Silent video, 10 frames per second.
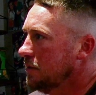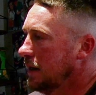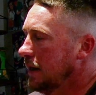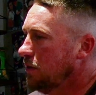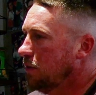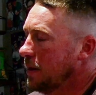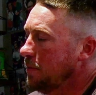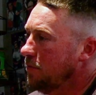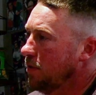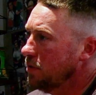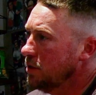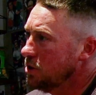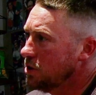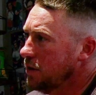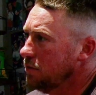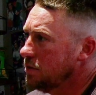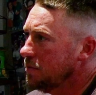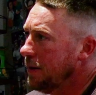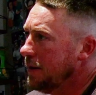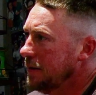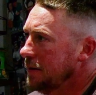Like, don't get me wrong, there's a skill to it.